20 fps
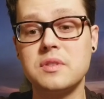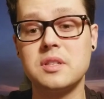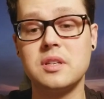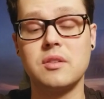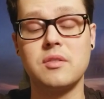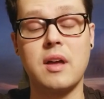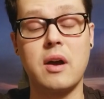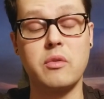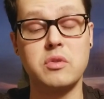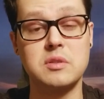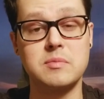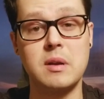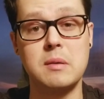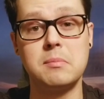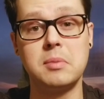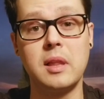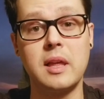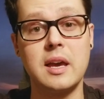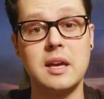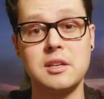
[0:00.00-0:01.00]
here, that was my
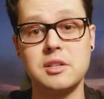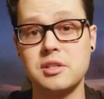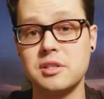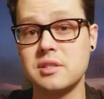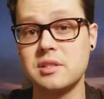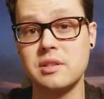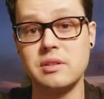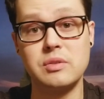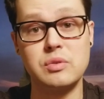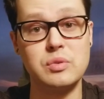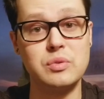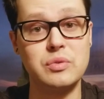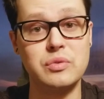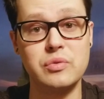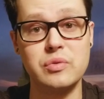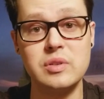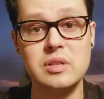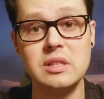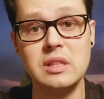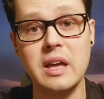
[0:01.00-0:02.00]
plan, just to do
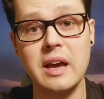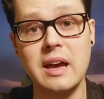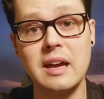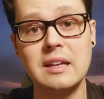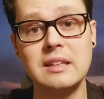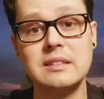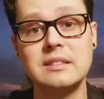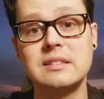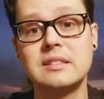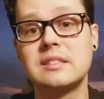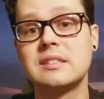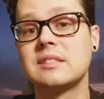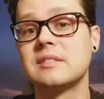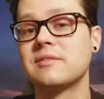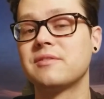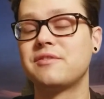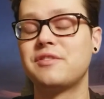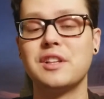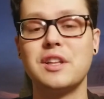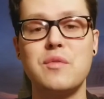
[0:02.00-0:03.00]
freelance,
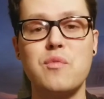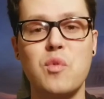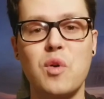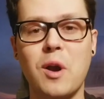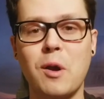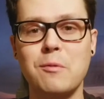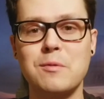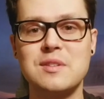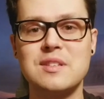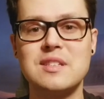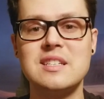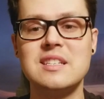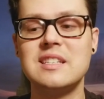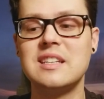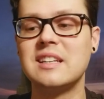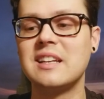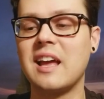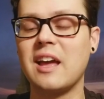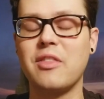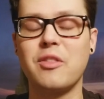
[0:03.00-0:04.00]
fill in where I was
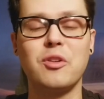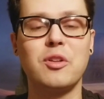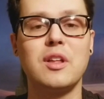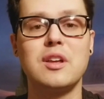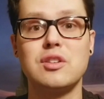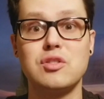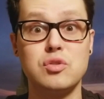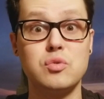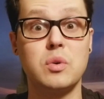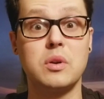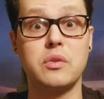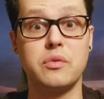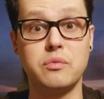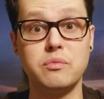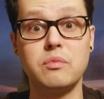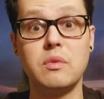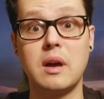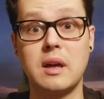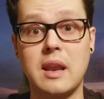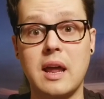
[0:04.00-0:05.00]
needed. And they're like, do you want
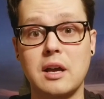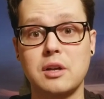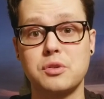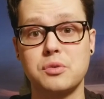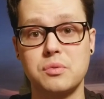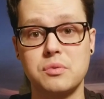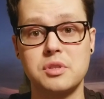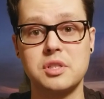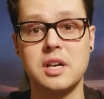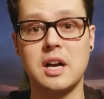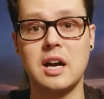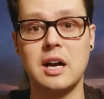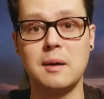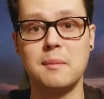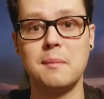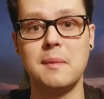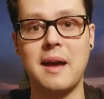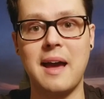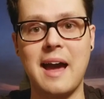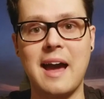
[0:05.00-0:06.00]
an actual
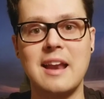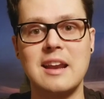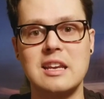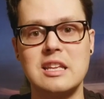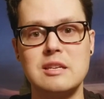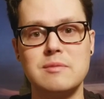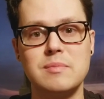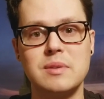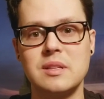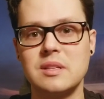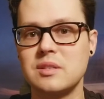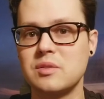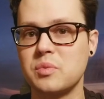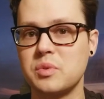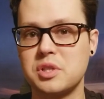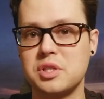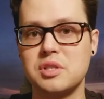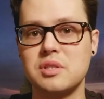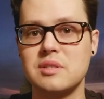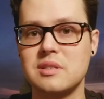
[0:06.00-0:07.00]
job at Neiman's,
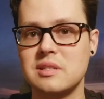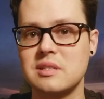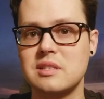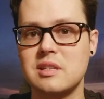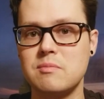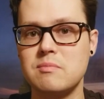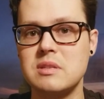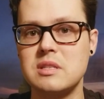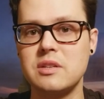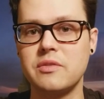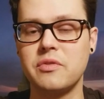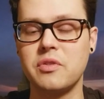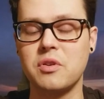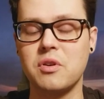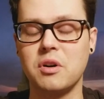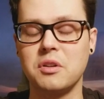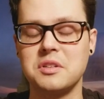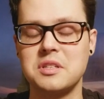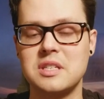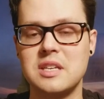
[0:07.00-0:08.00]
which can be
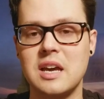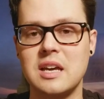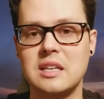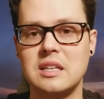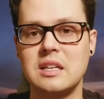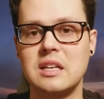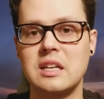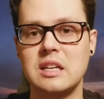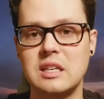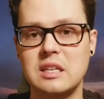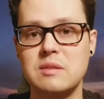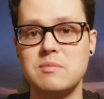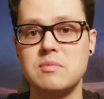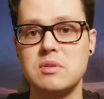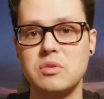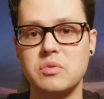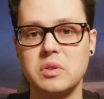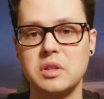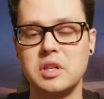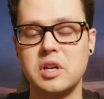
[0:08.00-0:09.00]
difficult to get in. It can
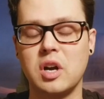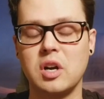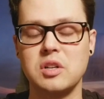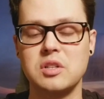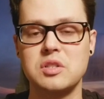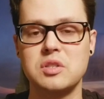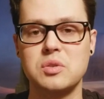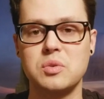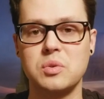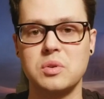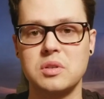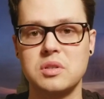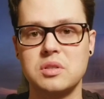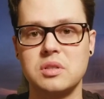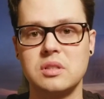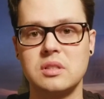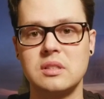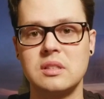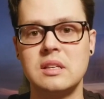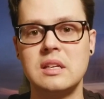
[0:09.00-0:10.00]
be a really hard store
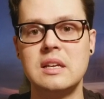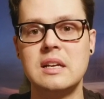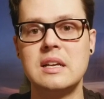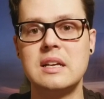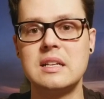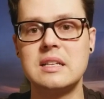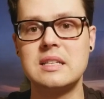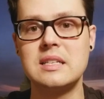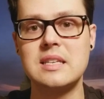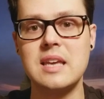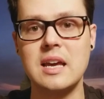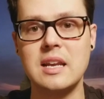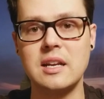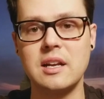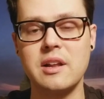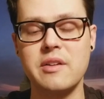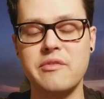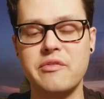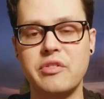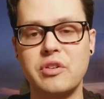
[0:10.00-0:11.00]
to get in
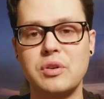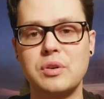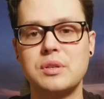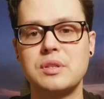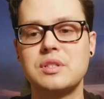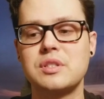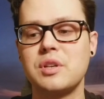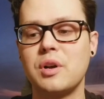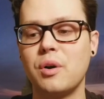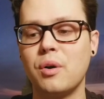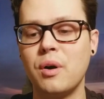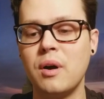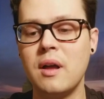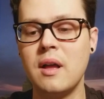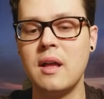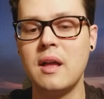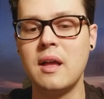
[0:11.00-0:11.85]
at first. So